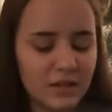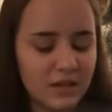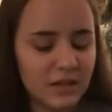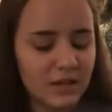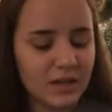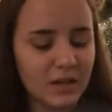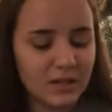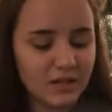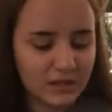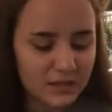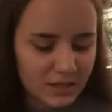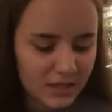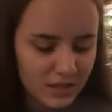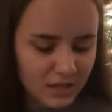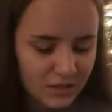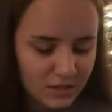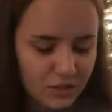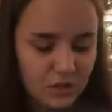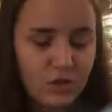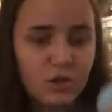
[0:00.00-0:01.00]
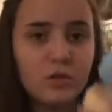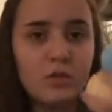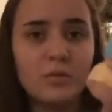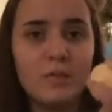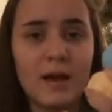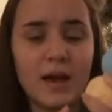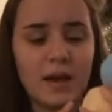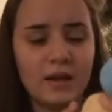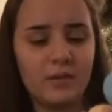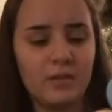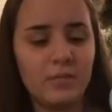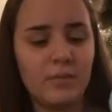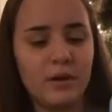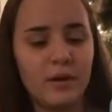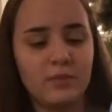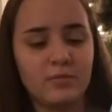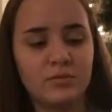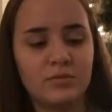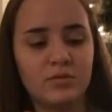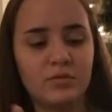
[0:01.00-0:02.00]
then I got these two bath
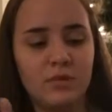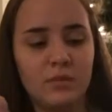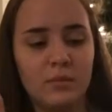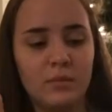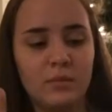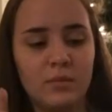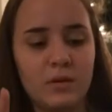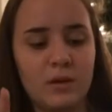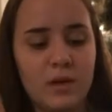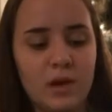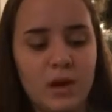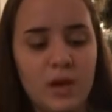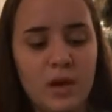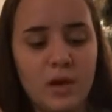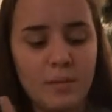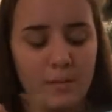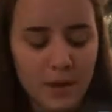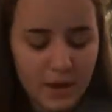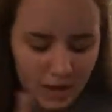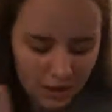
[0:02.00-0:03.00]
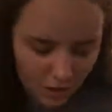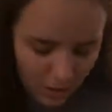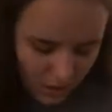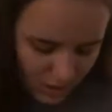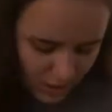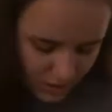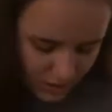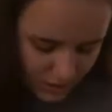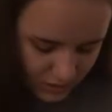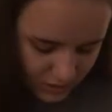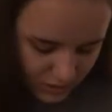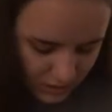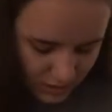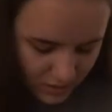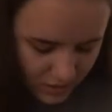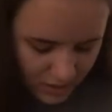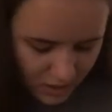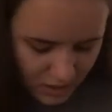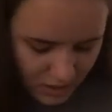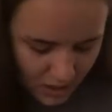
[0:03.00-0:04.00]
bombs from my aunt
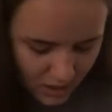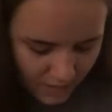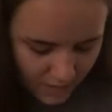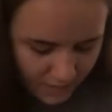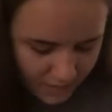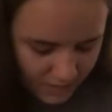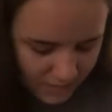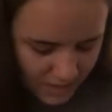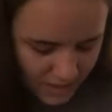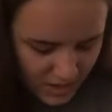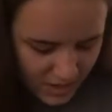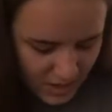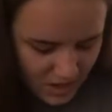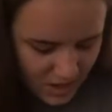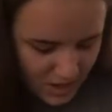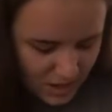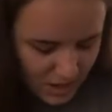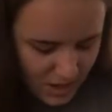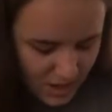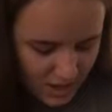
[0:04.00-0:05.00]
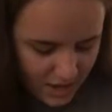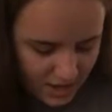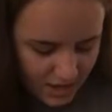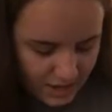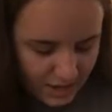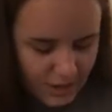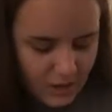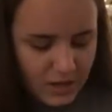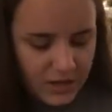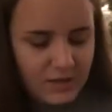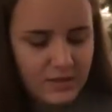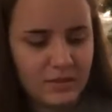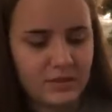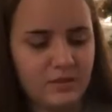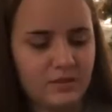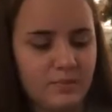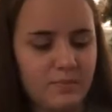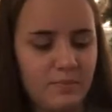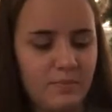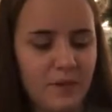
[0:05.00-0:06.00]
and I got
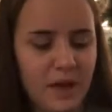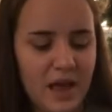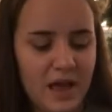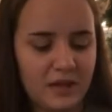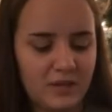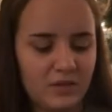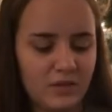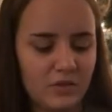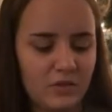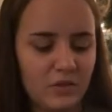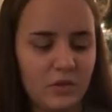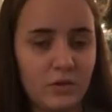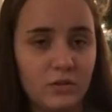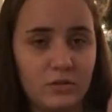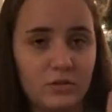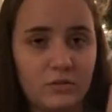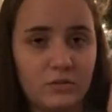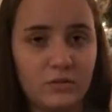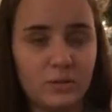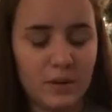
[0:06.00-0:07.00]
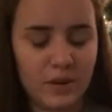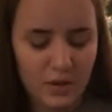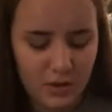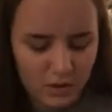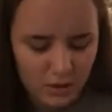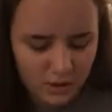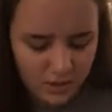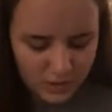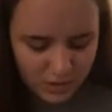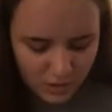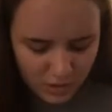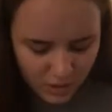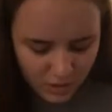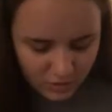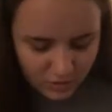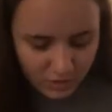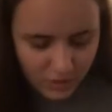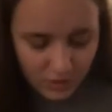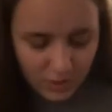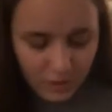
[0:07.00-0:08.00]
this bath salt from my aunt
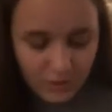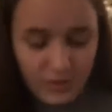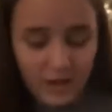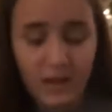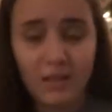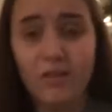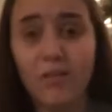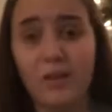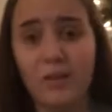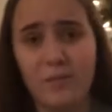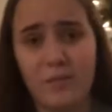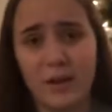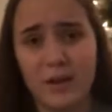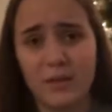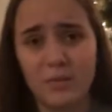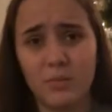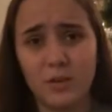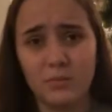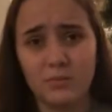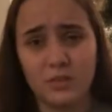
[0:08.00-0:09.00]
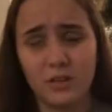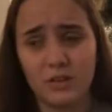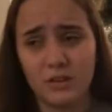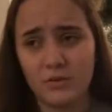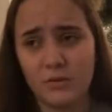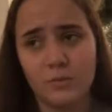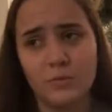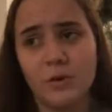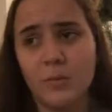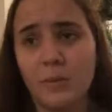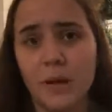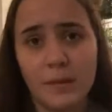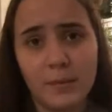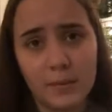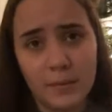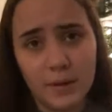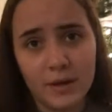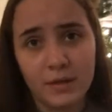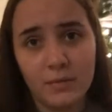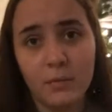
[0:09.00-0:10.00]
also. And I love bath bombs. Like if you want to buy me
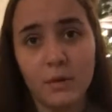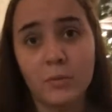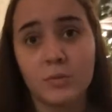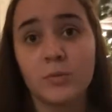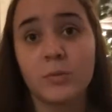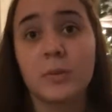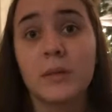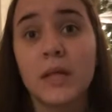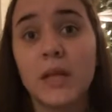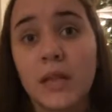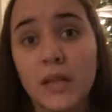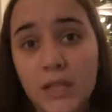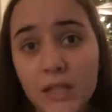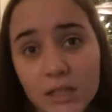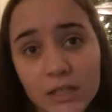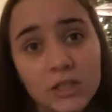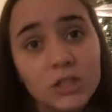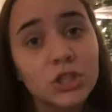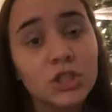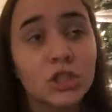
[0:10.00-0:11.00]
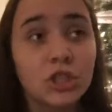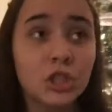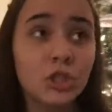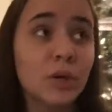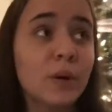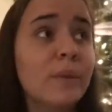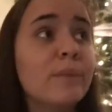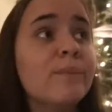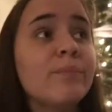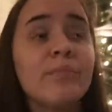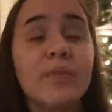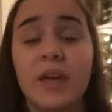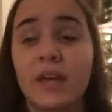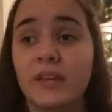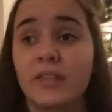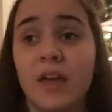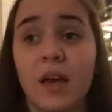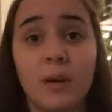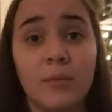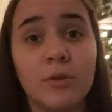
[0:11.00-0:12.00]
bath bombs, please do.
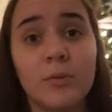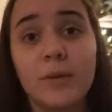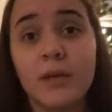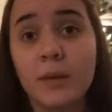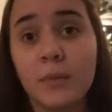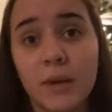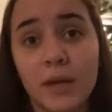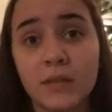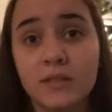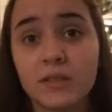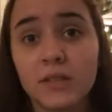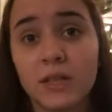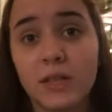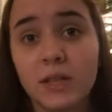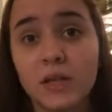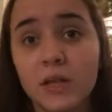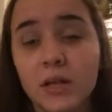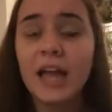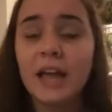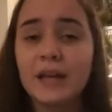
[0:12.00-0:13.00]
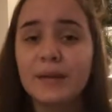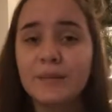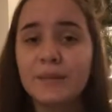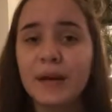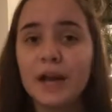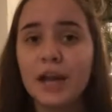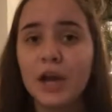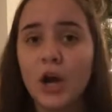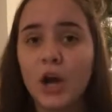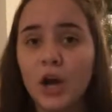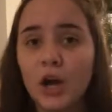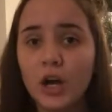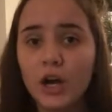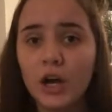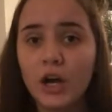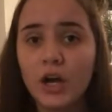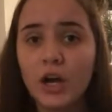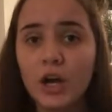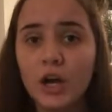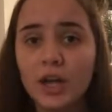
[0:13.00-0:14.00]
Like that would be amazing. And my
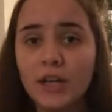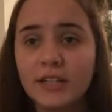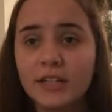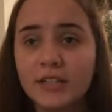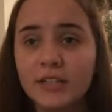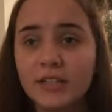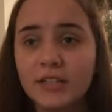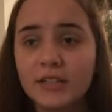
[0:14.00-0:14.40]
aunt,